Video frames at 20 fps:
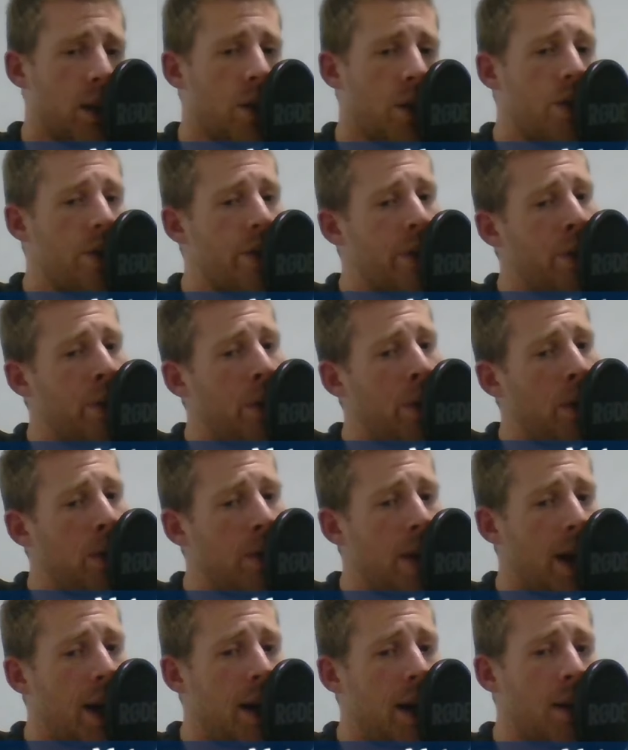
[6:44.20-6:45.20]
2
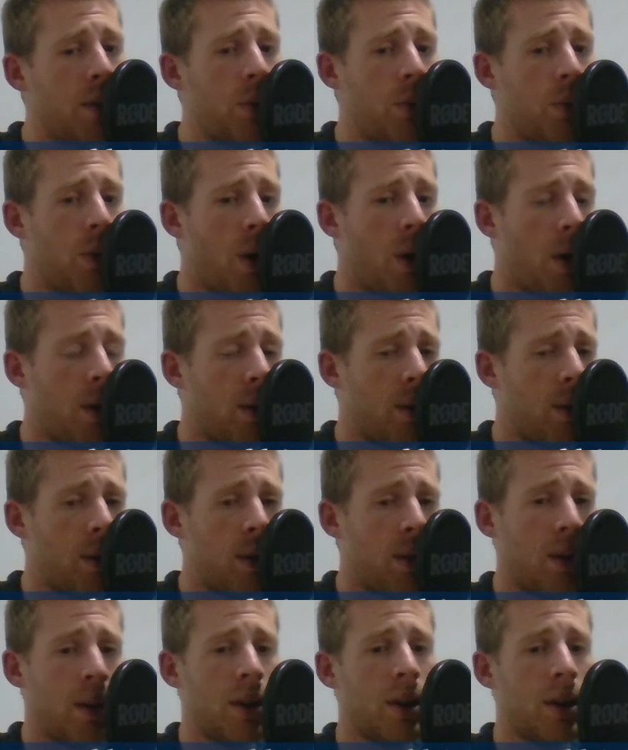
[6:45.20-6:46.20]
days wrong,
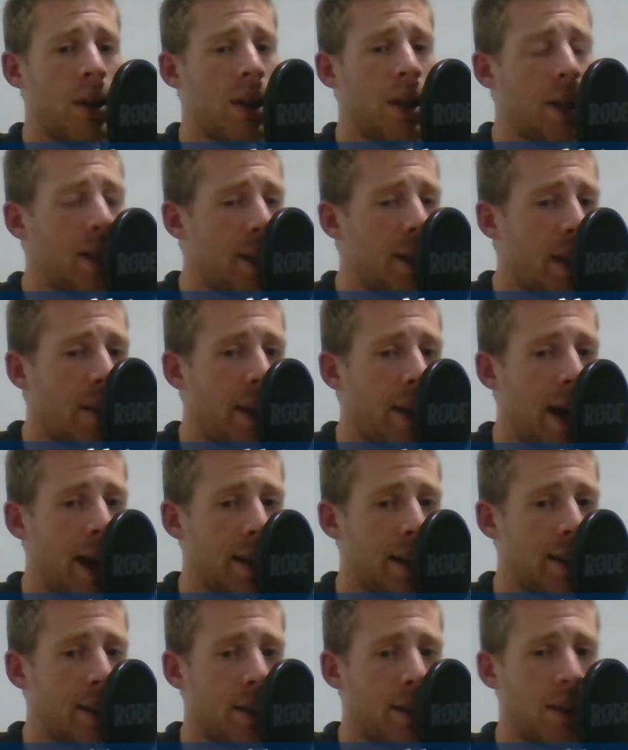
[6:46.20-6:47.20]
said the
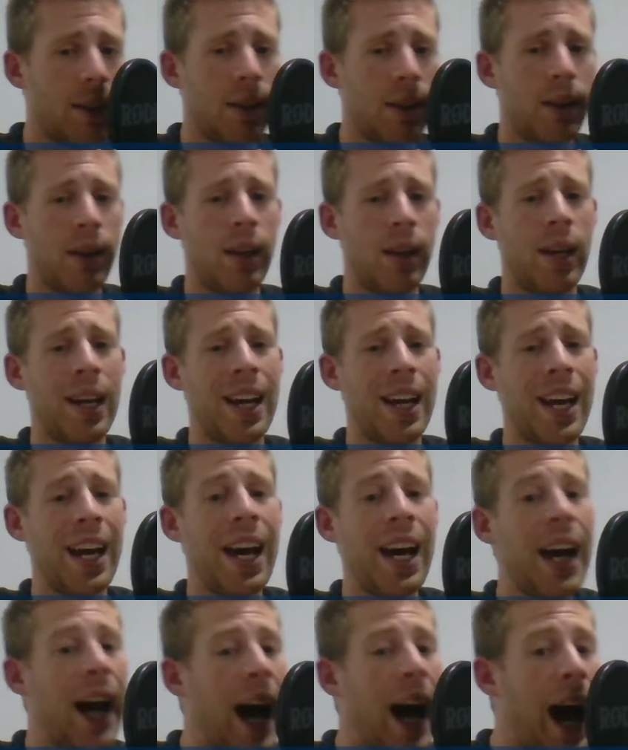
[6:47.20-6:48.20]
Hatter.
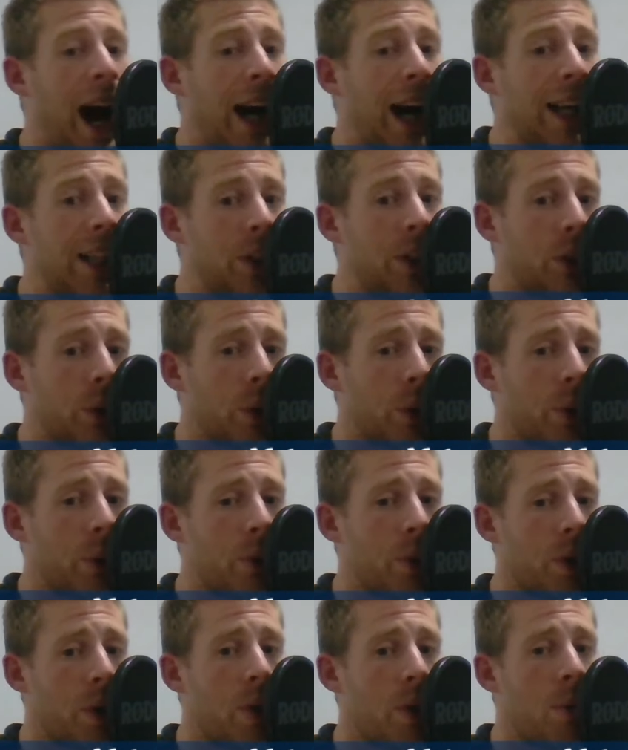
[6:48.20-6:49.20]
I
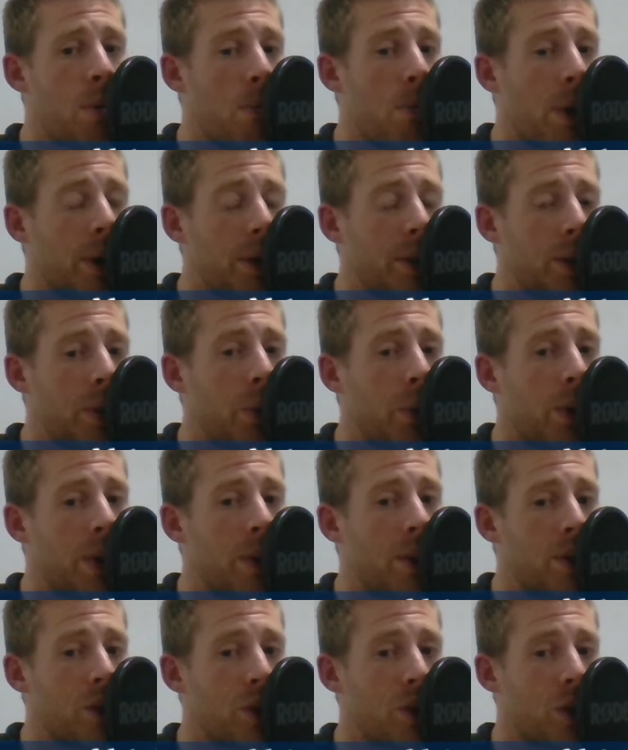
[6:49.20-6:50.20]
told you butter
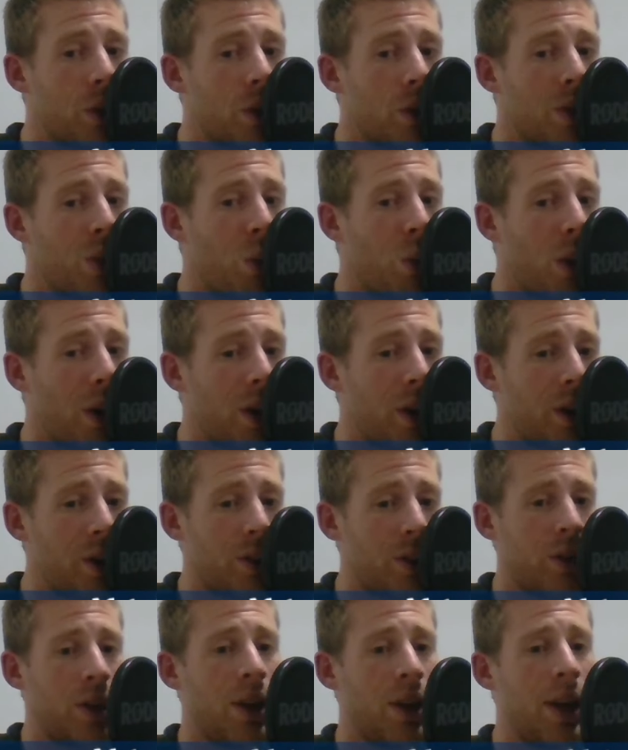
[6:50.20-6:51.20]
wouldn't suit the
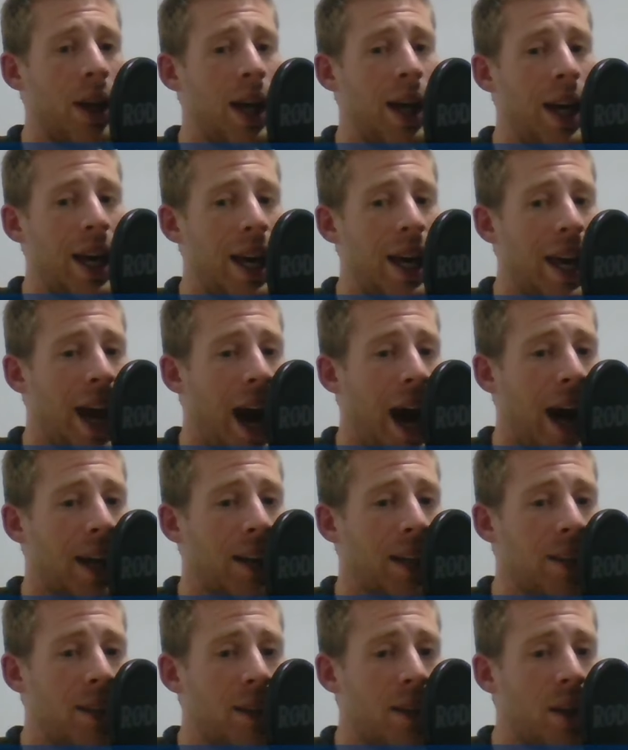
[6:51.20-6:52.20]
works, he
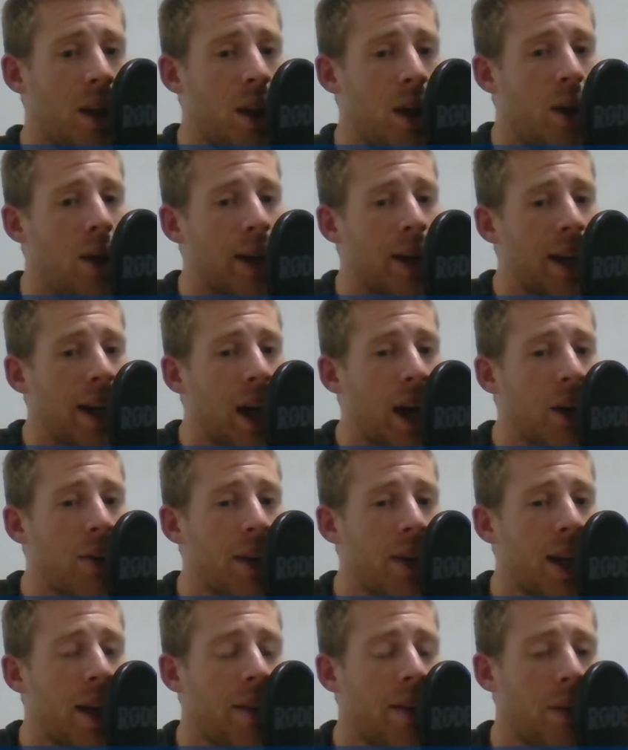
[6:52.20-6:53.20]
added, looking
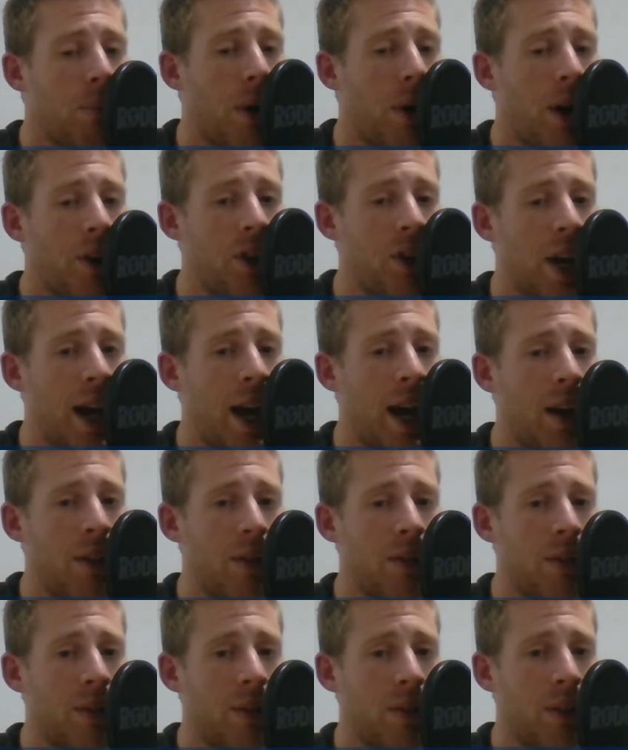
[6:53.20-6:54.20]
angrily at the March Hare.
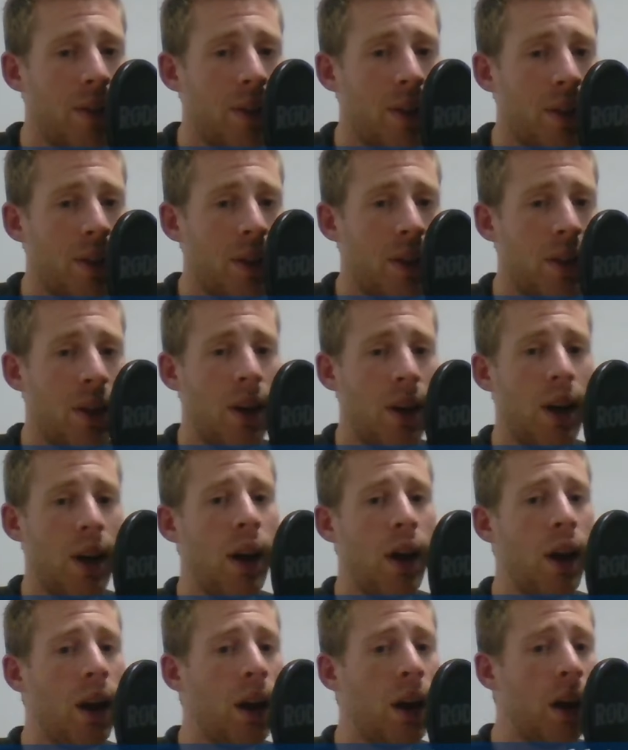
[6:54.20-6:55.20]

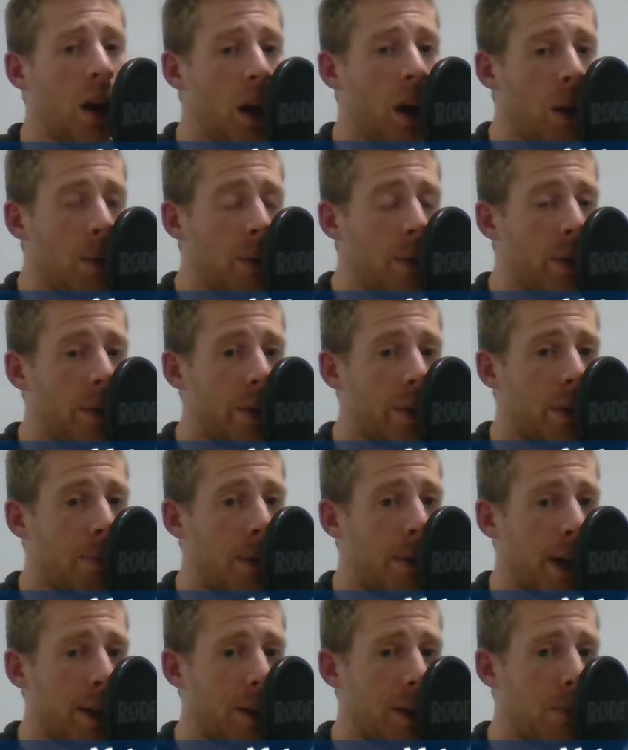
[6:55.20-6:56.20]
It was the
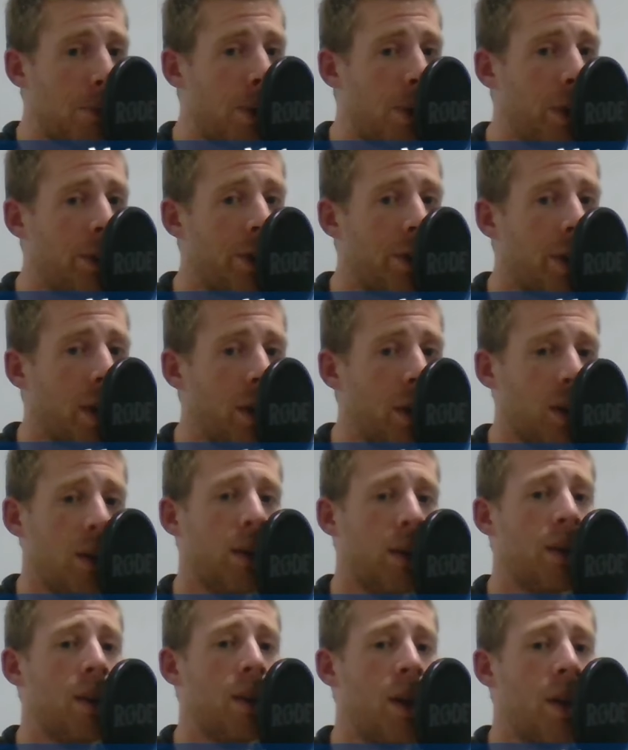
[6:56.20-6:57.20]
best butter,
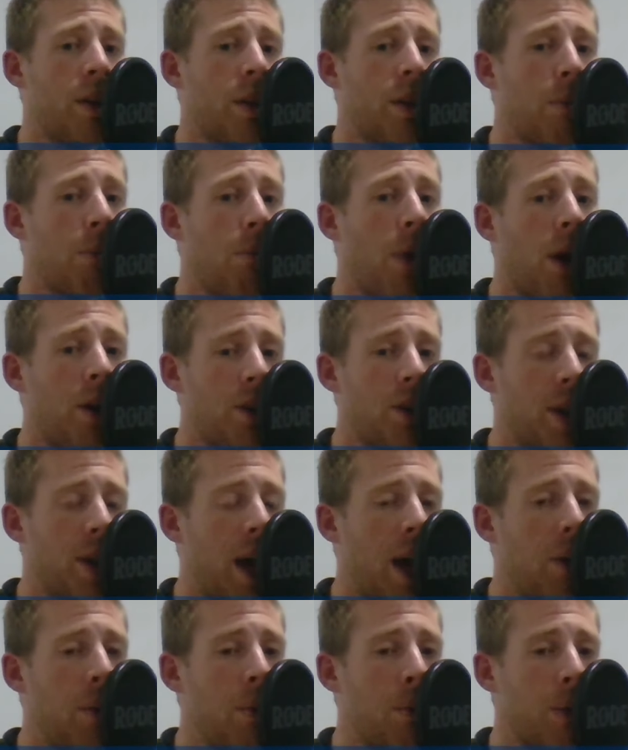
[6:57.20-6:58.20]
the March
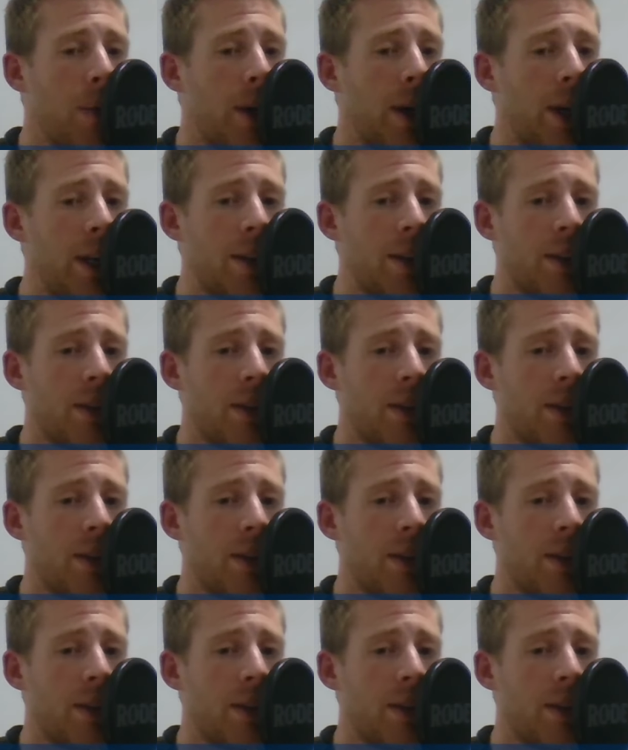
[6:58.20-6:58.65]
Hare replied.